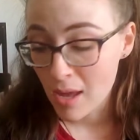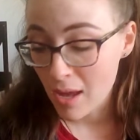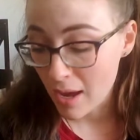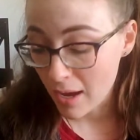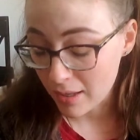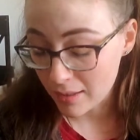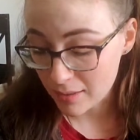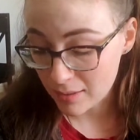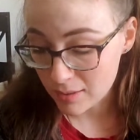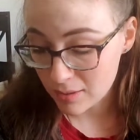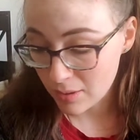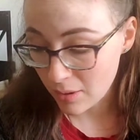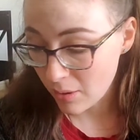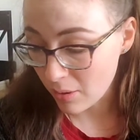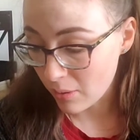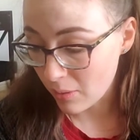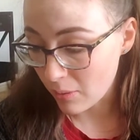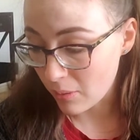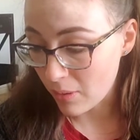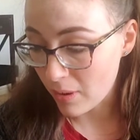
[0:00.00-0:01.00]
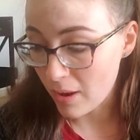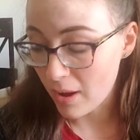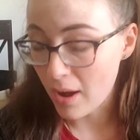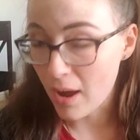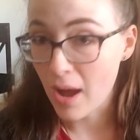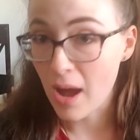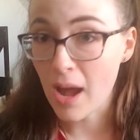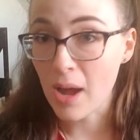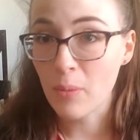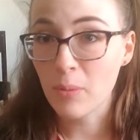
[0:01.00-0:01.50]
And so
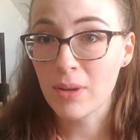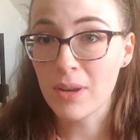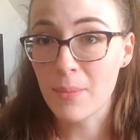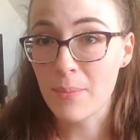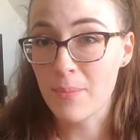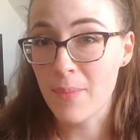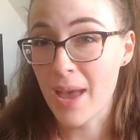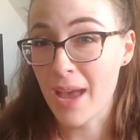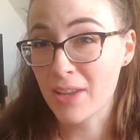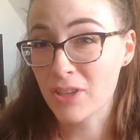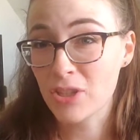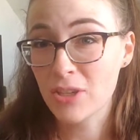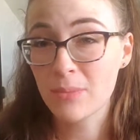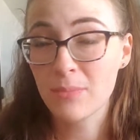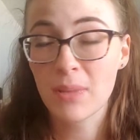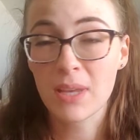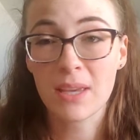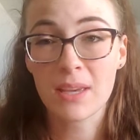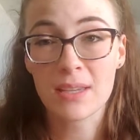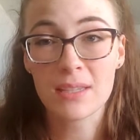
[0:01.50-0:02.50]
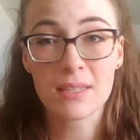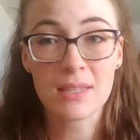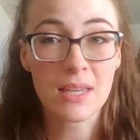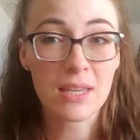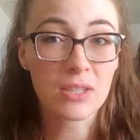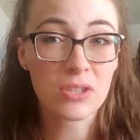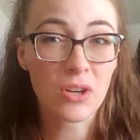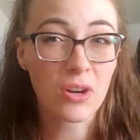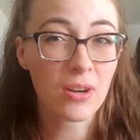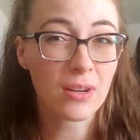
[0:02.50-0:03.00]
I would imagine, because
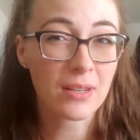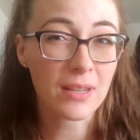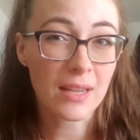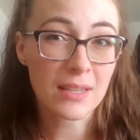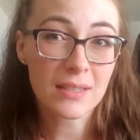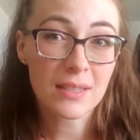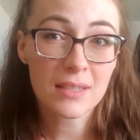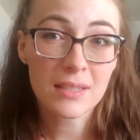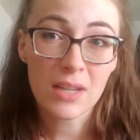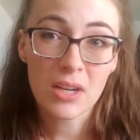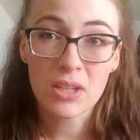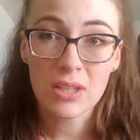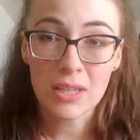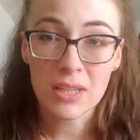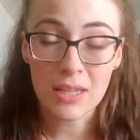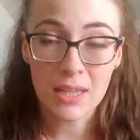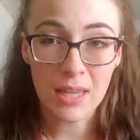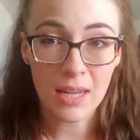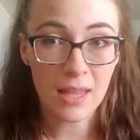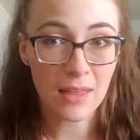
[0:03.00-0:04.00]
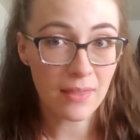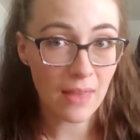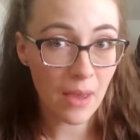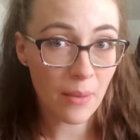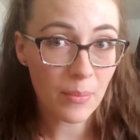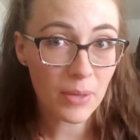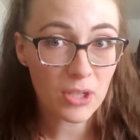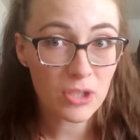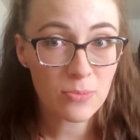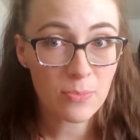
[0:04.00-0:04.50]
things aren't necessarily getting that
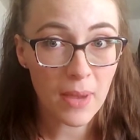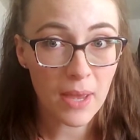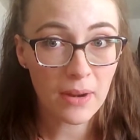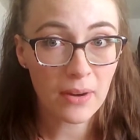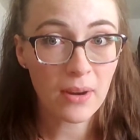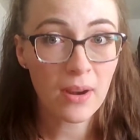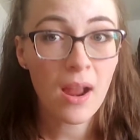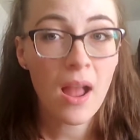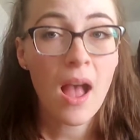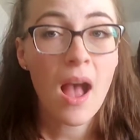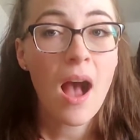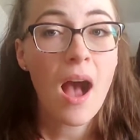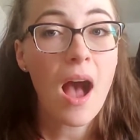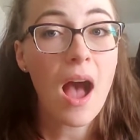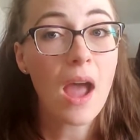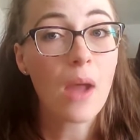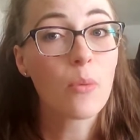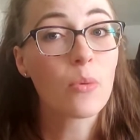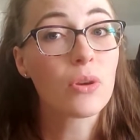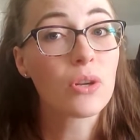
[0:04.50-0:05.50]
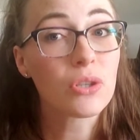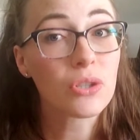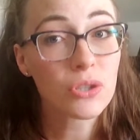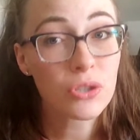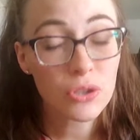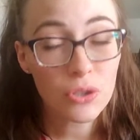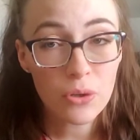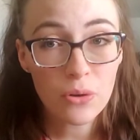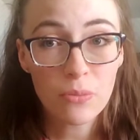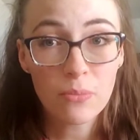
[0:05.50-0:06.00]
much better, I would
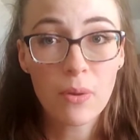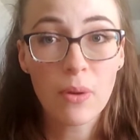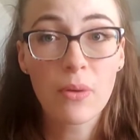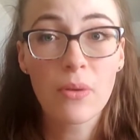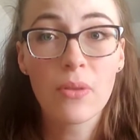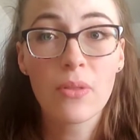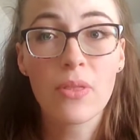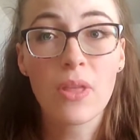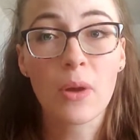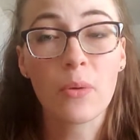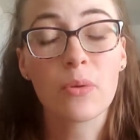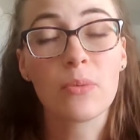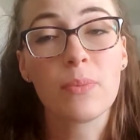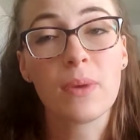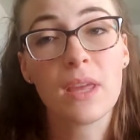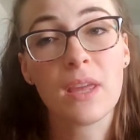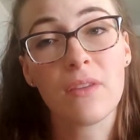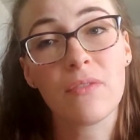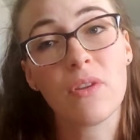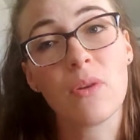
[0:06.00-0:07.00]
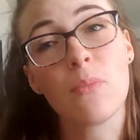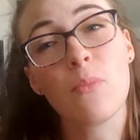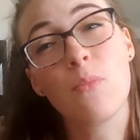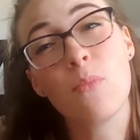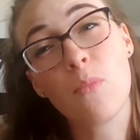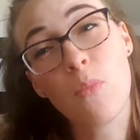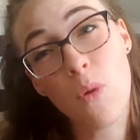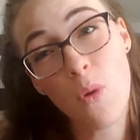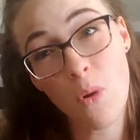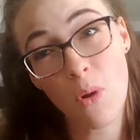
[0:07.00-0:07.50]
assume there would be even
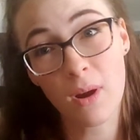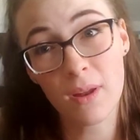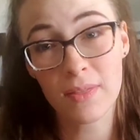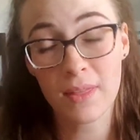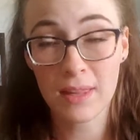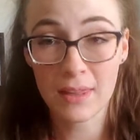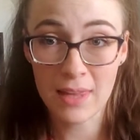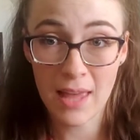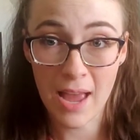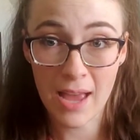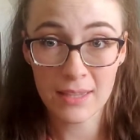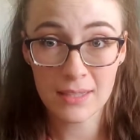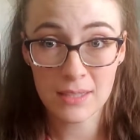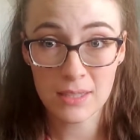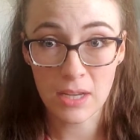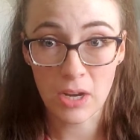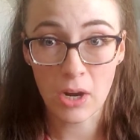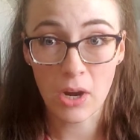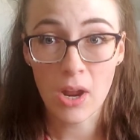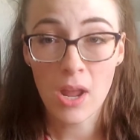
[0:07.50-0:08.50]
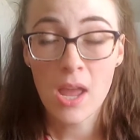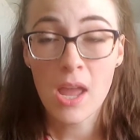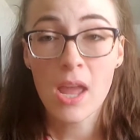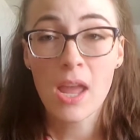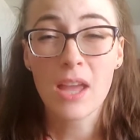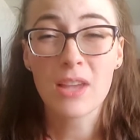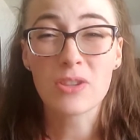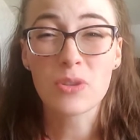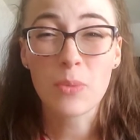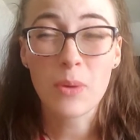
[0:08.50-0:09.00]
more than last year.
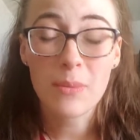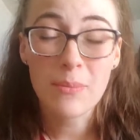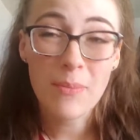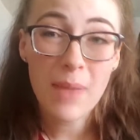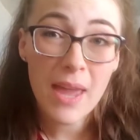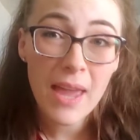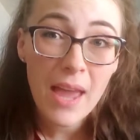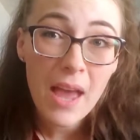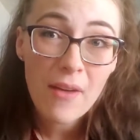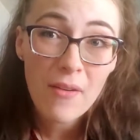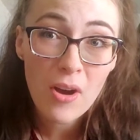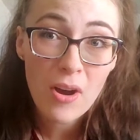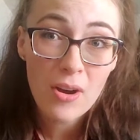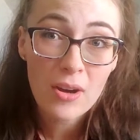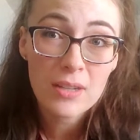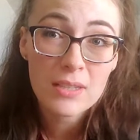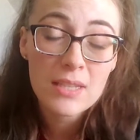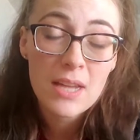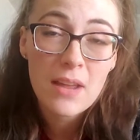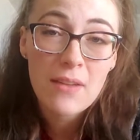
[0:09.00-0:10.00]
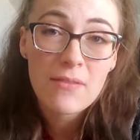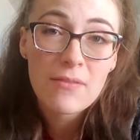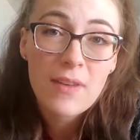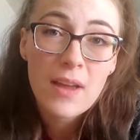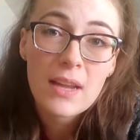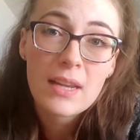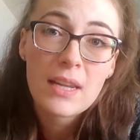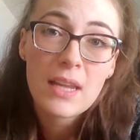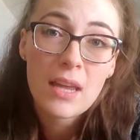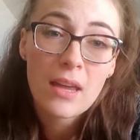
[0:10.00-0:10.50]
And so we may have a hard time
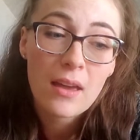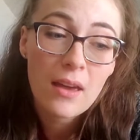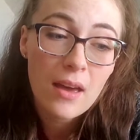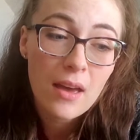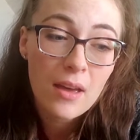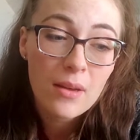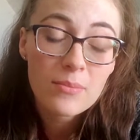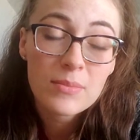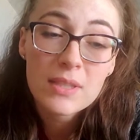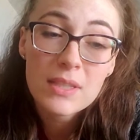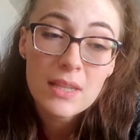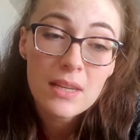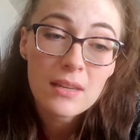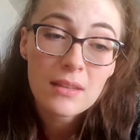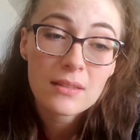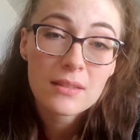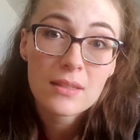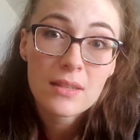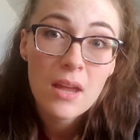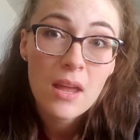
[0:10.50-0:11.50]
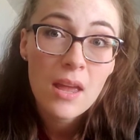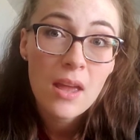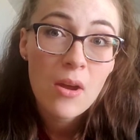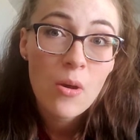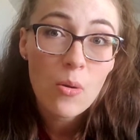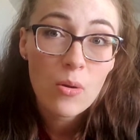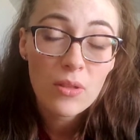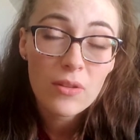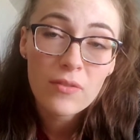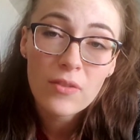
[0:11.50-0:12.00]
finding seeds
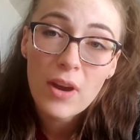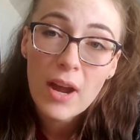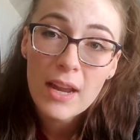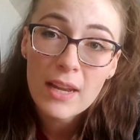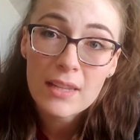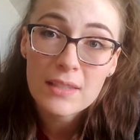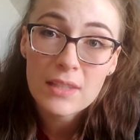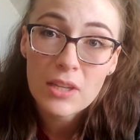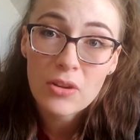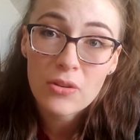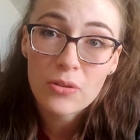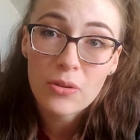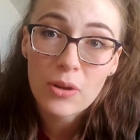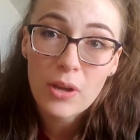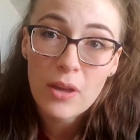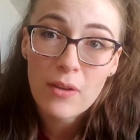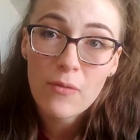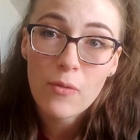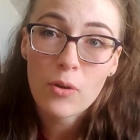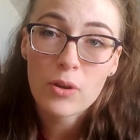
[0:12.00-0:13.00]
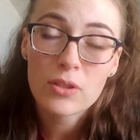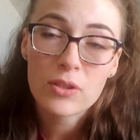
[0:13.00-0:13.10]
or the varieties that you're looking for.